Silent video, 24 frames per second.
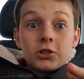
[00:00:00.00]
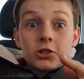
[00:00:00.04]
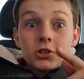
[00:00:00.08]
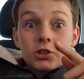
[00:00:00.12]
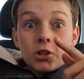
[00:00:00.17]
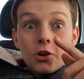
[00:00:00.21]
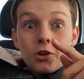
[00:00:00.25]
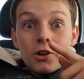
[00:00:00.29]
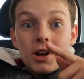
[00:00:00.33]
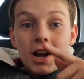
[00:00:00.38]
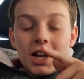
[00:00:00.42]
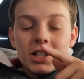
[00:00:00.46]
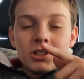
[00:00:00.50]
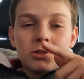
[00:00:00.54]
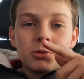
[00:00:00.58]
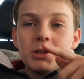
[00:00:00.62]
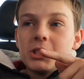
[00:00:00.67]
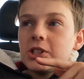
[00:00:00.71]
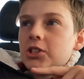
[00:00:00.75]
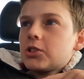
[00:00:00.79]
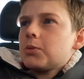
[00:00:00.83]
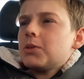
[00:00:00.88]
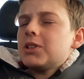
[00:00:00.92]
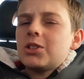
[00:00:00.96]
So guys,
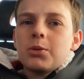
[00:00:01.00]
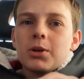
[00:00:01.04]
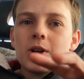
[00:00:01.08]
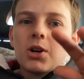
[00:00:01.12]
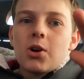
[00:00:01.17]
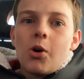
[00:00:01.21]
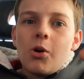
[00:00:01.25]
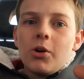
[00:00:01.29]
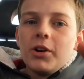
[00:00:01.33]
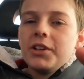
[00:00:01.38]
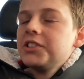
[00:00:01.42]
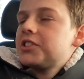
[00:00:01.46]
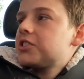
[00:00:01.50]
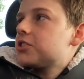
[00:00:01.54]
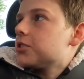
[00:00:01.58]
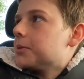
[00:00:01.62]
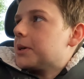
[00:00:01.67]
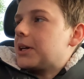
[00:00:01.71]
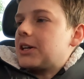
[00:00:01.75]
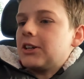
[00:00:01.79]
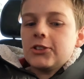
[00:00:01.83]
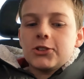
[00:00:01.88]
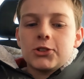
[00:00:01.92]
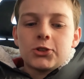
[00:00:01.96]
we just went to a coin
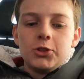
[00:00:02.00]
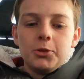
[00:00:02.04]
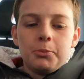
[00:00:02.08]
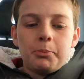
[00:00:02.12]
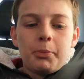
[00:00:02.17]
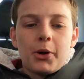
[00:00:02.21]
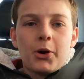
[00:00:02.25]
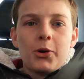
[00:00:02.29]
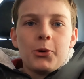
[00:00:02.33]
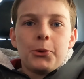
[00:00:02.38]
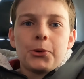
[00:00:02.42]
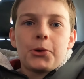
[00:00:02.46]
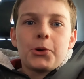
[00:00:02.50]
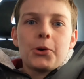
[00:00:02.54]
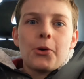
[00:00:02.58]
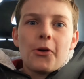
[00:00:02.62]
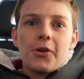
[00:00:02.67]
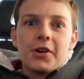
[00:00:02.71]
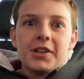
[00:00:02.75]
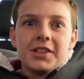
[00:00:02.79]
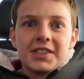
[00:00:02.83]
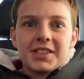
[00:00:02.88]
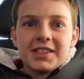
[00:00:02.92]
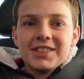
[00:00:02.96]
store. We got super cool
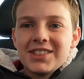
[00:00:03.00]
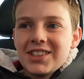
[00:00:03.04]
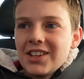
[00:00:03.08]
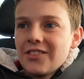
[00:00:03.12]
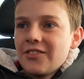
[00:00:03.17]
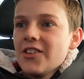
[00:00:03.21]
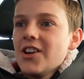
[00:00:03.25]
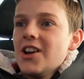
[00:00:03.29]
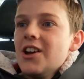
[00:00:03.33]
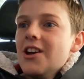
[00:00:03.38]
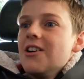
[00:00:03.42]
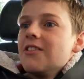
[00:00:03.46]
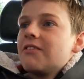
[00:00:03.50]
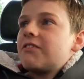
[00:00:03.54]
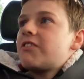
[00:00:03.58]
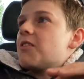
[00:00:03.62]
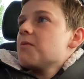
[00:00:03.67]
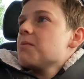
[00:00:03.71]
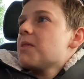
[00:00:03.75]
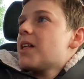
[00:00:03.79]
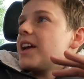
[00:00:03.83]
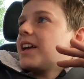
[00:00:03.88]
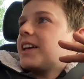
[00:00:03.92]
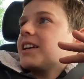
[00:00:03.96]
coins and stuff
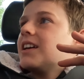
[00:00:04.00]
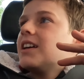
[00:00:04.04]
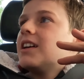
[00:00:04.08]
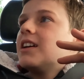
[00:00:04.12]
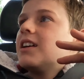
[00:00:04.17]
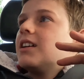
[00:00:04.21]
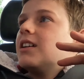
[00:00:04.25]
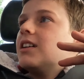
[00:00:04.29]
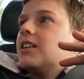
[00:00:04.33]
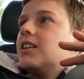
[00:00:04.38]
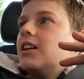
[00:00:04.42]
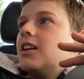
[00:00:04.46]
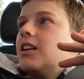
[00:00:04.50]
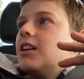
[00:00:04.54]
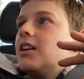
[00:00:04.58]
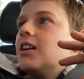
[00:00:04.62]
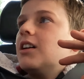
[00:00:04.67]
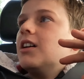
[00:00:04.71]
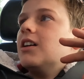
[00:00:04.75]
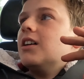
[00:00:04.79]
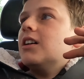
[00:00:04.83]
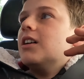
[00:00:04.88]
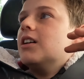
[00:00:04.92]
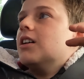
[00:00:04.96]
from like
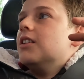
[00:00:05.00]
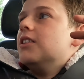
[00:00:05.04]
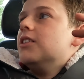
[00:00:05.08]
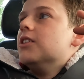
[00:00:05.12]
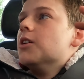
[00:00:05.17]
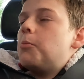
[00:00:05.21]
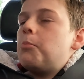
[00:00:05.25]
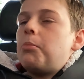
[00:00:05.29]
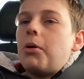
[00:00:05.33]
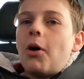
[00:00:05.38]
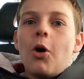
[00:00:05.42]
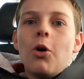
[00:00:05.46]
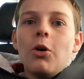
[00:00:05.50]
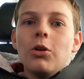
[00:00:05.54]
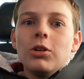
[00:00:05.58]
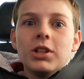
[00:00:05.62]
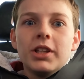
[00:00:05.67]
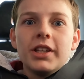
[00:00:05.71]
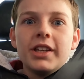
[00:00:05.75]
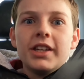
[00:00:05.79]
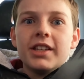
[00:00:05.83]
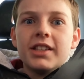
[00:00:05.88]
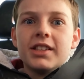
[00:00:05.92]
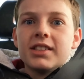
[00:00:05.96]
uh,
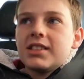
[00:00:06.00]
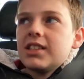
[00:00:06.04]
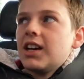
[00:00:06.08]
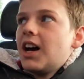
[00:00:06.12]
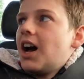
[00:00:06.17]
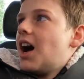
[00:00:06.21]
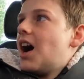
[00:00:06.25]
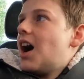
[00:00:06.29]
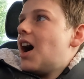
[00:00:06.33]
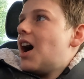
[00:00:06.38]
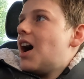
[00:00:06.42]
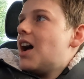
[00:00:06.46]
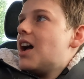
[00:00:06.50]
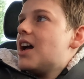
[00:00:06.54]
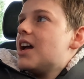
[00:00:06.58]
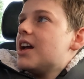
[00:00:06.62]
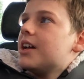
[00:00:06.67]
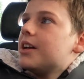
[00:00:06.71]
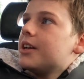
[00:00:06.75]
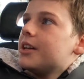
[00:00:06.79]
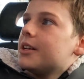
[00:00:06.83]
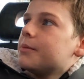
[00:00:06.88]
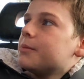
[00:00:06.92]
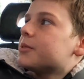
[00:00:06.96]
Napoleon
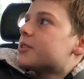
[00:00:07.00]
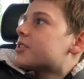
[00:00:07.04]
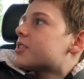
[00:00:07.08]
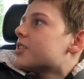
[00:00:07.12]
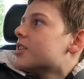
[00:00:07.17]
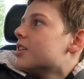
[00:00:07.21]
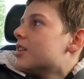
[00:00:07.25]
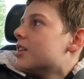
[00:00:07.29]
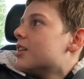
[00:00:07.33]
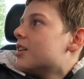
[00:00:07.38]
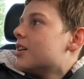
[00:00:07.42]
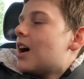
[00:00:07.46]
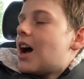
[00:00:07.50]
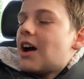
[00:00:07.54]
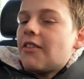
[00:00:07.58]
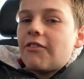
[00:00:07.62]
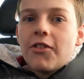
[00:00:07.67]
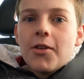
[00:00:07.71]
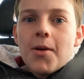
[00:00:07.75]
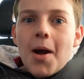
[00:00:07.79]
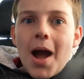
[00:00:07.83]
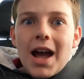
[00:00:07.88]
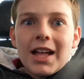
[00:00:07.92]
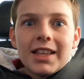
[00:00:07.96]
times, Alexander
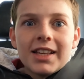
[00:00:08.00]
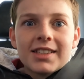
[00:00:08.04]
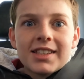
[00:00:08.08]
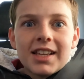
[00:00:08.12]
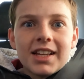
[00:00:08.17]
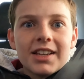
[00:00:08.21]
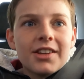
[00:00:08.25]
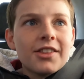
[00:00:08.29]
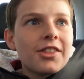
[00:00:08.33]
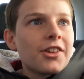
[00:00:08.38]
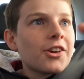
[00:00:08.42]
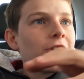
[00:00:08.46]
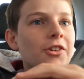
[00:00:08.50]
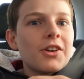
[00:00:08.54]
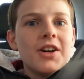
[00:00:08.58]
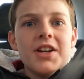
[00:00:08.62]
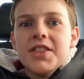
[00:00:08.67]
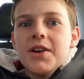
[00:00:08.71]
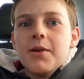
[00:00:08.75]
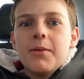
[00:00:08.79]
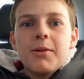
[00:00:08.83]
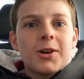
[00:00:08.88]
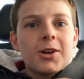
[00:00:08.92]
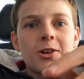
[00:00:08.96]
from Alexander the
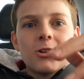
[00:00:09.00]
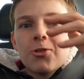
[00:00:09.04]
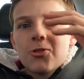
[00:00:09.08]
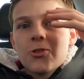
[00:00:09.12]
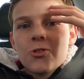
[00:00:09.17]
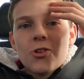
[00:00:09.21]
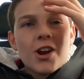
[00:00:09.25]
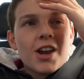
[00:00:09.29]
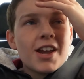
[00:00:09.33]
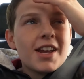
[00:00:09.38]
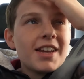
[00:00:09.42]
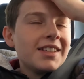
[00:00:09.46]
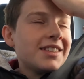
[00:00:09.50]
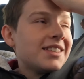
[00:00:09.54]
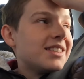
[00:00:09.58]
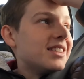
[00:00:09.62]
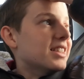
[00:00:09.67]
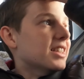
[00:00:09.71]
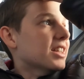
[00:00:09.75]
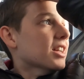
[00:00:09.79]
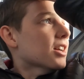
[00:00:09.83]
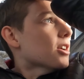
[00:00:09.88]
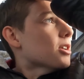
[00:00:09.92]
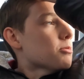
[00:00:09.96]
Great. They were
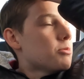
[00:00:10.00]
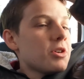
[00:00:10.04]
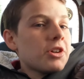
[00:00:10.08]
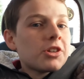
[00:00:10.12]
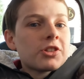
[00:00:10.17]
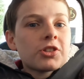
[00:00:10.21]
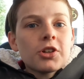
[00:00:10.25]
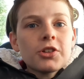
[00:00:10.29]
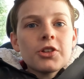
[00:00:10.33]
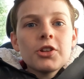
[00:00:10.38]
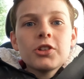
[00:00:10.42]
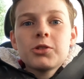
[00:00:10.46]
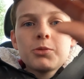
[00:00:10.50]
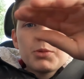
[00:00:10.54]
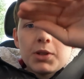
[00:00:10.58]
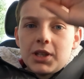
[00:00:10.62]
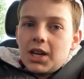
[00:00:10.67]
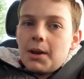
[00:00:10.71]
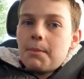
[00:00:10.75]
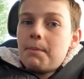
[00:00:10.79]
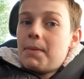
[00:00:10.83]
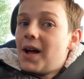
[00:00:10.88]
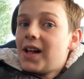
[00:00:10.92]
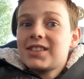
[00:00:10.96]
crazy. We just got those.
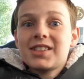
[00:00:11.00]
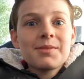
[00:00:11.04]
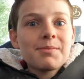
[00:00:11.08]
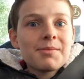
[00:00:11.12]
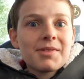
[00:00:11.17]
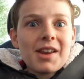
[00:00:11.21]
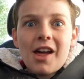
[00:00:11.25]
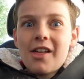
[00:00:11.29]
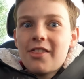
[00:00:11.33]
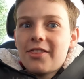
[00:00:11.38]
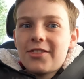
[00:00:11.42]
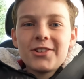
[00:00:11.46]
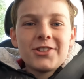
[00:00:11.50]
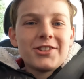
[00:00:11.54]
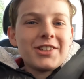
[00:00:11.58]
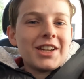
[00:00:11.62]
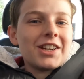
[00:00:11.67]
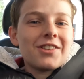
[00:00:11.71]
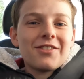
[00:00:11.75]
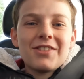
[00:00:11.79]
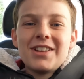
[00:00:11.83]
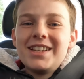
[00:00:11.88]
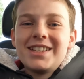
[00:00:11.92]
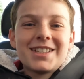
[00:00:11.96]
We're gonna pass them down through
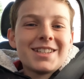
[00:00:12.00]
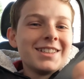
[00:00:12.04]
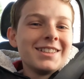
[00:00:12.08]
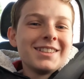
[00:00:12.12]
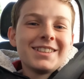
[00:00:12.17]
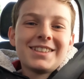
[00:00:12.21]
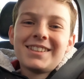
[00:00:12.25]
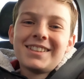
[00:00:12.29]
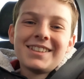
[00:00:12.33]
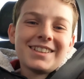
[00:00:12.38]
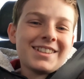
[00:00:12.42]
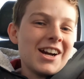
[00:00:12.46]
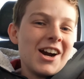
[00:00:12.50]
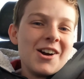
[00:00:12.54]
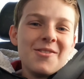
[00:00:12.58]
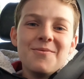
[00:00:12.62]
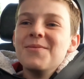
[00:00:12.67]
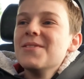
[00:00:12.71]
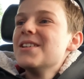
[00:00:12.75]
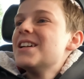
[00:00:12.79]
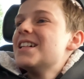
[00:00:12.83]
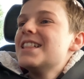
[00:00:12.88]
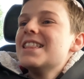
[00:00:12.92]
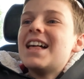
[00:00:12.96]
generations to
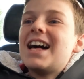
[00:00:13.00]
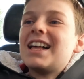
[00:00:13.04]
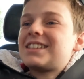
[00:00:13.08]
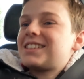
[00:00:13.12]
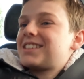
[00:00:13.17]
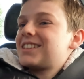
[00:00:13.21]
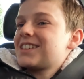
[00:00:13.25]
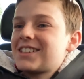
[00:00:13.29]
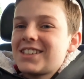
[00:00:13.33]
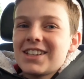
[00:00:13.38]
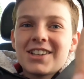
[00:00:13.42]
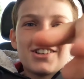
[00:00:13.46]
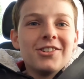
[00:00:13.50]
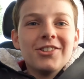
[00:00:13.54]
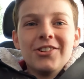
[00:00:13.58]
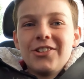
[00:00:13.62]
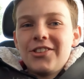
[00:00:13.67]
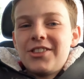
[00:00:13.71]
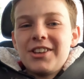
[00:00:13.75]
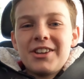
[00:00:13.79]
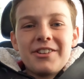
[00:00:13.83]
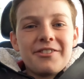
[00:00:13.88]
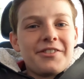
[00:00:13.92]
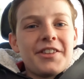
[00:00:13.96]
come. That's such a
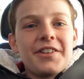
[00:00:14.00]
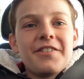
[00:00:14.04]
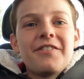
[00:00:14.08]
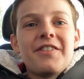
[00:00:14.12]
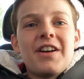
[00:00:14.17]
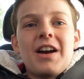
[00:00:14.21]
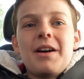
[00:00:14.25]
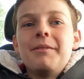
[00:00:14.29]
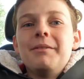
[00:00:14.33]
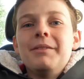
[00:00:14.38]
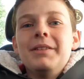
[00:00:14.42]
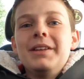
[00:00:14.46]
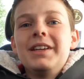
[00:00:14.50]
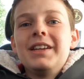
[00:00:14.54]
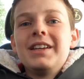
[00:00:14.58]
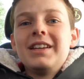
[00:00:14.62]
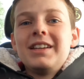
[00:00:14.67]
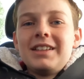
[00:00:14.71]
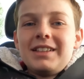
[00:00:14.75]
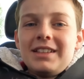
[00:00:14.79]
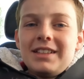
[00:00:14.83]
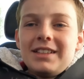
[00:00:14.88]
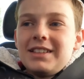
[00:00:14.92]
cool thing for the family.